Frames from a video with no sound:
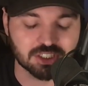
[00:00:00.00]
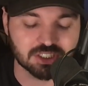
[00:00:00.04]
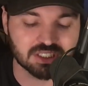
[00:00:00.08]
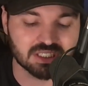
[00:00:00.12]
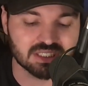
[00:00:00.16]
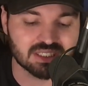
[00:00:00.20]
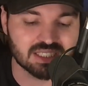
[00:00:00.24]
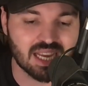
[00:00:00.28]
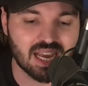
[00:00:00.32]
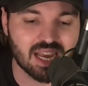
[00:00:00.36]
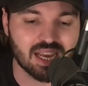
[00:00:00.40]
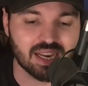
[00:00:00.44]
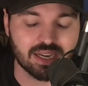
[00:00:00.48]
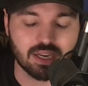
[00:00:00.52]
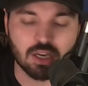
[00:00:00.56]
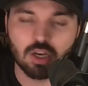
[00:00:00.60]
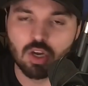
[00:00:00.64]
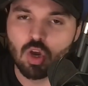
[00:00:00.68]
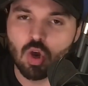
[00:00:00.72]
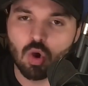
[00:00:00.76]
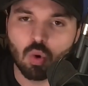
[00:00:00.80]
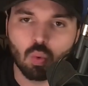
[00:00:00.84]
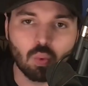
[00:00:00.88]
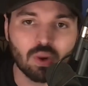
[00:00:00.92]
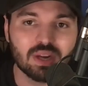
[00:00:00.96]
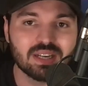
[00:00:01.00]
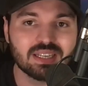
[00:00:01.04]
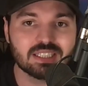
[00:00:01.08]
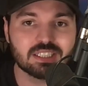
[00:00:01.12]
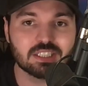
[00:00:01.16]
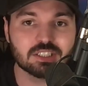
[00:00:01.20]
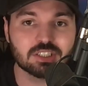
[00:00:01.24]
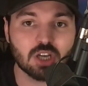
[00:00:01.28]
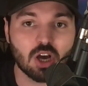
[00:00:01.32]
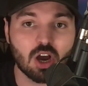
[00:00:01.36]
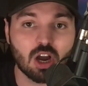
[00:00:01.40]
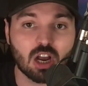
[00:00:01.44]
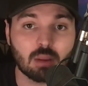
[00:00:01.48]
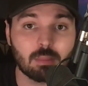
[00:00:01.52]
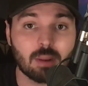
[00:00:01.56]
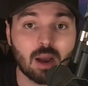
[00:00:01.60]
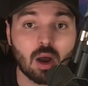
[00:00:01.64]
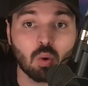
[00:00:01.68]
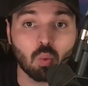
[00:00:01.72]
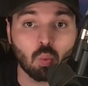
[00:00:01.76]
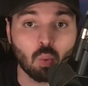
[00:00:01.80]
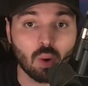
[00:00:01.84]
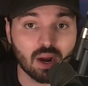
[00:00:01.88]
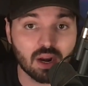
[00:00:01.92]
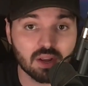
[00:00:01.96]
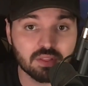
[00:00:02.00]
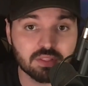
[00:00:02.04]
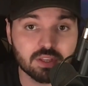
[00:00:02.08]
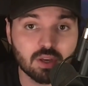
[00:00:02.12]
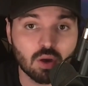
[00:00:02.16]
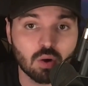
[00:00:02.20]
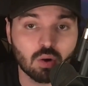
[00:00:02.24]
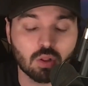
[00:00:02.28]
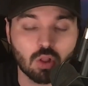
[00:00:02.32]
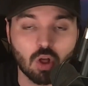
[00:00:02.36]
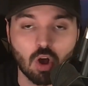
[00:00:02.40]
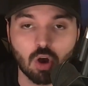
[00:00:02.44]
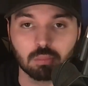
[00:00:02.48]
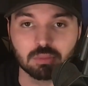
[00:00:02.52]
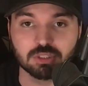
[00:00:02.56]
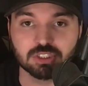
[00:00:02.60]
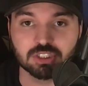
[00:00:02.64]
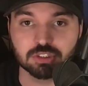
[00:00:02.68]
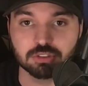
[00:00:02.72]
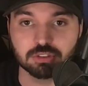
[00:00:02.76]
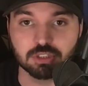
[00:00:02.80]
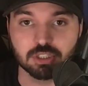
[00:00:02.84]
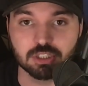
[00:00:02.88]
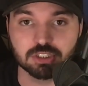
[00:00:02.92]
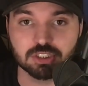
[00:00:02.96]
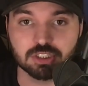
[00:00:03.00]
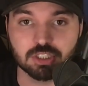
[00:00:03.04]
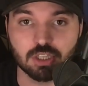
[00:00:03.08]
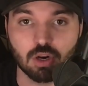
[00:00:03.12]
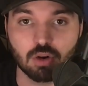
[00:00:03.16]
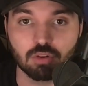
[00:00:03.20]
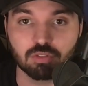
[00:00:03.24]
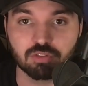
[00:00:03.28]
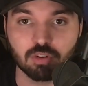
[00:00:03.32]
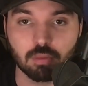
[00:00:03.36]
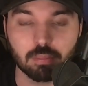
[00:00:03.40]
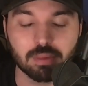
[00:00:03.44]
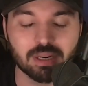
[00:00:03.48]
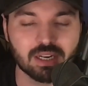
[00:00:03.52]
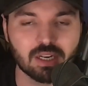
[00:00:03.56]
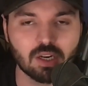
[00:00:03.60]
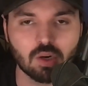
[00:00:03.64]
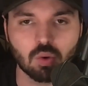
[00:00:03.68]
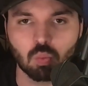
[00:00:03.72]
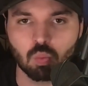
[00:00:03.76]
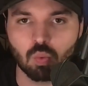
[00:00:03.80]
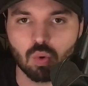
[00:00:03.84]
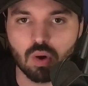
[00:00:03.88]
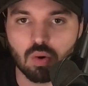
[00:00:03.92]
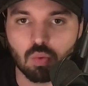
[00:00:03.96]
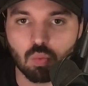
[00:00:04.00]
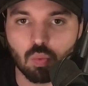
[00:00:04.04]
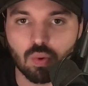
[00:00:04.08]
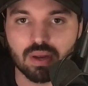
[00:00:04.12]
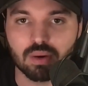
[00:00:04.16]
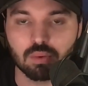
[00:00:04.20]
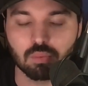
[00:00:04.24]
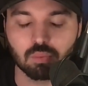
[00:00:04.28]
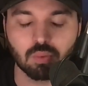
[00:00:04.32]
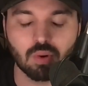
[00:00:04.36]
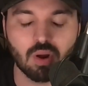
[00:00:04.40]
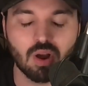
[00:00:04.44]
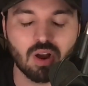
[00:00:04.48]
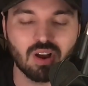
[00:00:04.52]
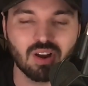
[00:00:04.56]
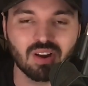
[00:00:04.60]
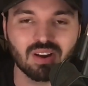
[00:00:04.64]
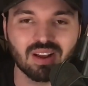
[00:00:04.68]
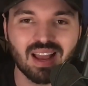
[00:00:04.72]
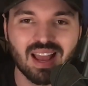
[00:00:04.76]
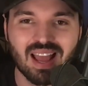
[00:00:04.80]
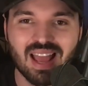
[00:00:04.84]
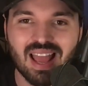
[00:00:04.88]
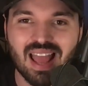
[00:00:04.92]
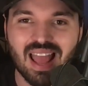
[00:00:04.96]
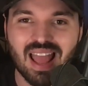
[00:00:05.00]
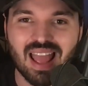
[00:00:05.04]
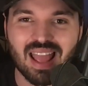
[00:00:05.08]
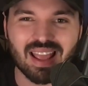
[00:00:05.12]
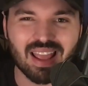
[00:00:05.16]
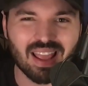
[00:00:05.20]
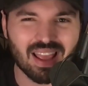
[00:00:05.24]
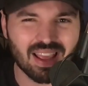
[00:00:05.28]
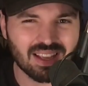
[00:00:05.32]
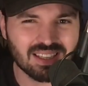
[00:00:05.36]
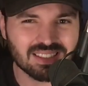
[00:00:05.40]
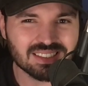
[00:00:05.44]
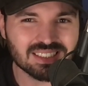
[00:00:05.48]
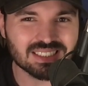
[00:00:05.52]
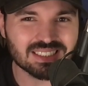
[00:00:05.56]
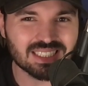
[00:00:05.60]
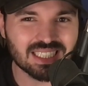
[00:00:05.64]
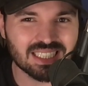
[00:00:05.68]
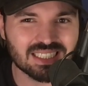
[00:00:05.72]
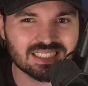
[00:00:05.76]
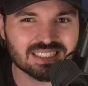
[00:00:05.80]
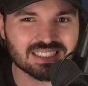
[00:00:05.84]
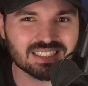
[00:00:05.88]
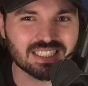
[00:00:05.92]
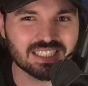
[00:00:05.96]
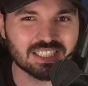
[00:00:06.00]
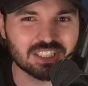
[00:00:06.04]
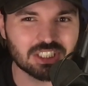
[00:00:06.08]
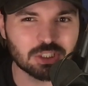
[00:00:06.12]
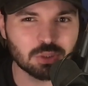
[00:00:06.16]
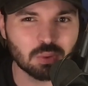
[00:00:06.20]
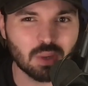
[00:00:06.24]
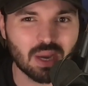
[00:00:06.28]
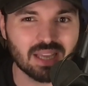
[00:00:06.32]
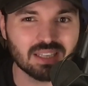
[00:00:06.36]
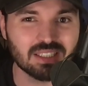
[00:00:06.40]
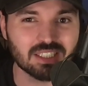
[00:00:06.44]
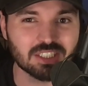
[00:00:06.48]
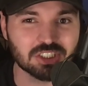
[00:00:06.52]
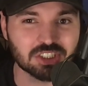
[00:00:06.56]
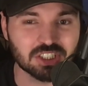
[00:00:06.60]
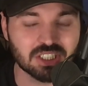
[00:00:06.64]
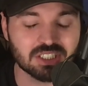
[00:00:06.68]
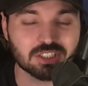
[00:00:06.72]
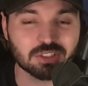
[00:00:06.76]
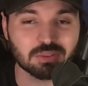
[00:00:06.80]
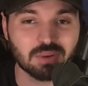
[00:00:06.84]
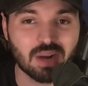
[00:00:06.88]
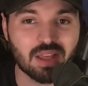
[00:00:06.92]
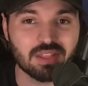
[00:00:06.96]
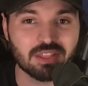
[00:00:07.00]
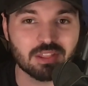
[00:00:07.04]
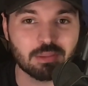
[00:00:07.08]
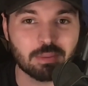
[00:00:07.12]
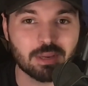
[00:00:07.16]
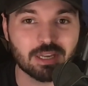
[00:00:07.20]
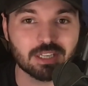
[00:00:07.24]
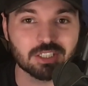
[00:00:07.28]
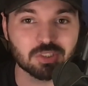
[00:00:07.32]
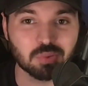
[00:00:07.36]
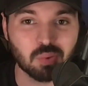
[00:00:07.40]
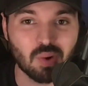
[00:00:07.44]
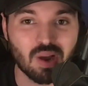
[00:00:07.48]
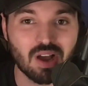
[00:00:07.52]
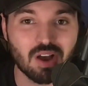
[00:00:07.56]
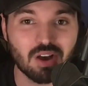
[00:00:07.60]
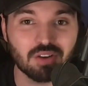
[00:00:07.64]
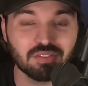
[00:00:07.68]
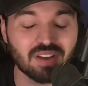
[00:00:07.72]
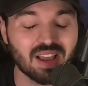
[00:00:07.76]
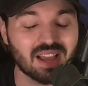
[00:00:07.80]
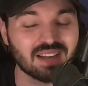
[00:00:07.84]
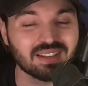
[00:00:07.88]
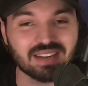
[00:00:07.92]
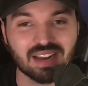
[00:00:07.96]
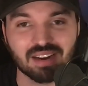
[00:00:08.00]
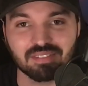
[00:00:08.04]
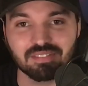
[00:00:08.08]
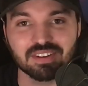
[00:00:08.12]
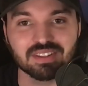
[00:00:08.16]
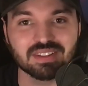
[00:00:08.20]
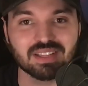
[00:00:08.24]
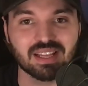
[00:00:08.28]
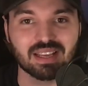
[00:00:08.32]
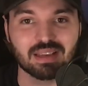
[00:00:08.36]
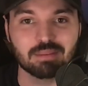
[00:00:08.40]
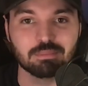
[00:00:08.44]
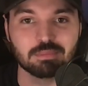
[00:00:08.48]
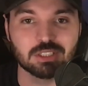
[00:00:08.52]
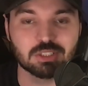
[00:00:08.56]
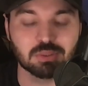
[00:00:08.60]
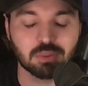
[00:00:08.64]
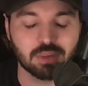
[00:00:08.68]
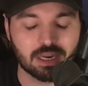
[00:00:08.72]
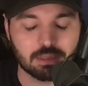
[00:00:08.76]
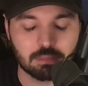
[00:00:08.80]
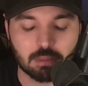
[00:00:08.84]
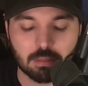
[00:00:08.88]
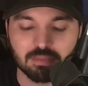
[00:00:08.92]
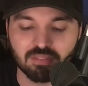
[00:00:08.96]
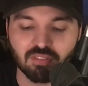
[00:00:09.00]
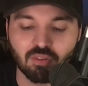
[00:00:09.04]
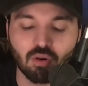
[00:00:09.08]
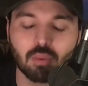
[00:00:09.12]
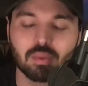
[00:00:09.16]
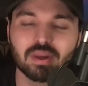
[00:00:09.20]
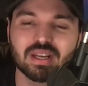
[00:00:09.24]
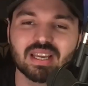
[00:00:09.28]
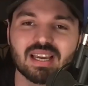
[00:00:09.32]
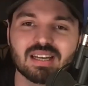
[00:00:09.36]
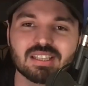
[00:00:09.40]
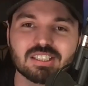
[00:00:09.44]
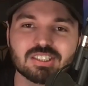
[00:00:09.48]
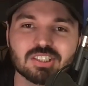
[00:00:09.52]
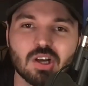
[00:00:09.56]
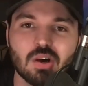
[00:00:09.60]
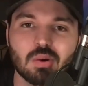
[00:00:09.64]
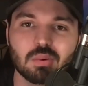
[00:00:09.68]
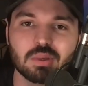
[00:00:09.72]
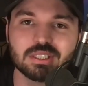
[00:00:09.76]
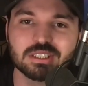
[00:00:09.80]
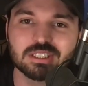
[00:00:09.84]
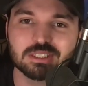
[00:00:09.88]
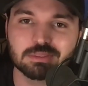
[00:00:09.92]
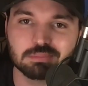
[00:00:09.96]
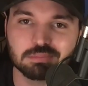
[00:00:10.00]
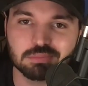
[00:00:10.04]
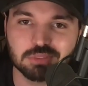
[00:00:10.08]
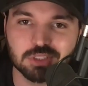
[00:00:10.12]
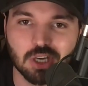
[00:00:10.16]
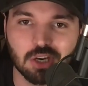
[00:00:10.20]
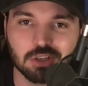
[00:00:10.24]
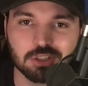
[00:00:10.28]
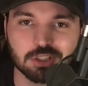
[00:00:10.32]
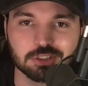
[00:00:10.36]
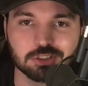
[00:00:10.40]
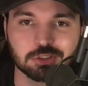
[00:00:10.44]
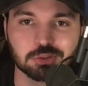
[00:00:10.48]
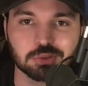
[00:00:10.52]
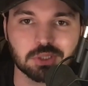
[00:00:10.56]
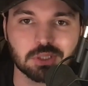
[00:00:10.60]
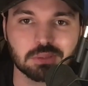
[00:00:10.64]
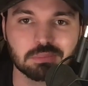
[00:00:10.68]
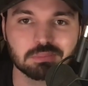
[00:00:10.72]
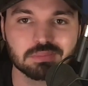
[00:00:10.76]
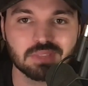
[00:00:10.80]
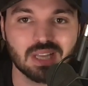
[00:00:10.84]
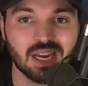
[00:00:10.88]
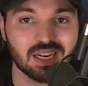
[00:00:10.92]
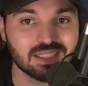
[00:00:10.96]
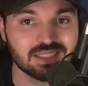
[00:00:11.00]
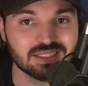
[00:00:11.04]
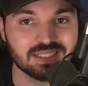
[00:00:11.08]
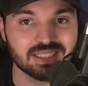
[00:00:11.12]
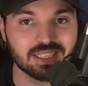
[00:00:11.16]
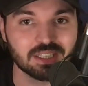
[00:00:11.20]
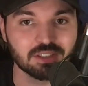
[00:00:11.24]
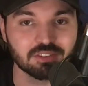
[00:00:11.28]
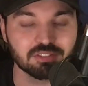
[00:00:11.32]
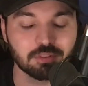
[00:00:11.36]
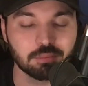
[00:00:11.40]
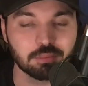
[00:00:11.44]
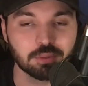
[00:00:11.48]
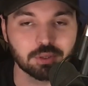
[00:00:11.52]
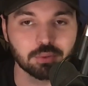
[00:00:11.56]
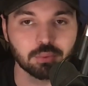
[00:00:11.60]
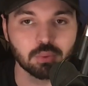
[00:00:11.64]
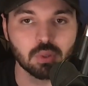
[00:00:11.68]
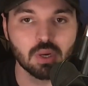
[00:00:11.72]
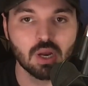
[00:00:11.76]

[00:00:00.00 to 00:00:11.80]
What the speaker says: Today, we need to talk about where the Oklahoma Sooners go from here, what went wrong, is TCU a legit threat in the Big 12, and everything in between. But before we can, as always, y'all know the drill. I need to hear from you.